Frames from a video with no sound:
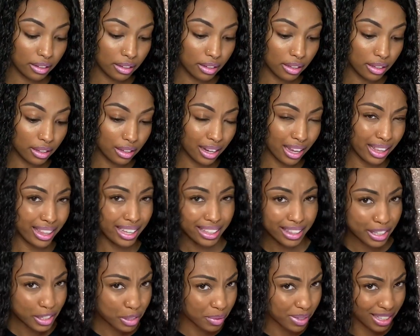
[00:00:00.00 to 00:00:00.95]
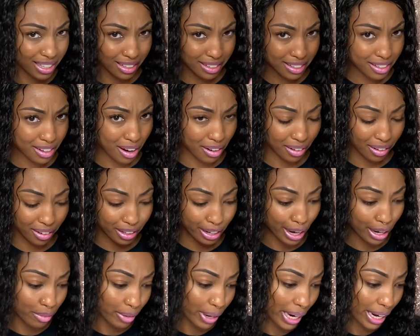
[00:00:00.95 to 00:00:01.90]
I think this one's in stock
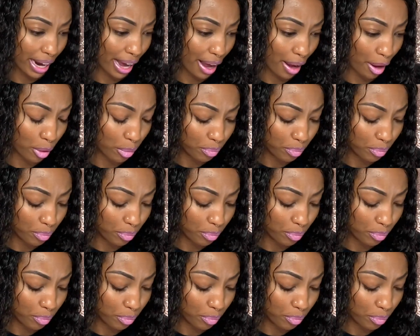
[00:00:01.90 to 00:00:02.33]
online right now.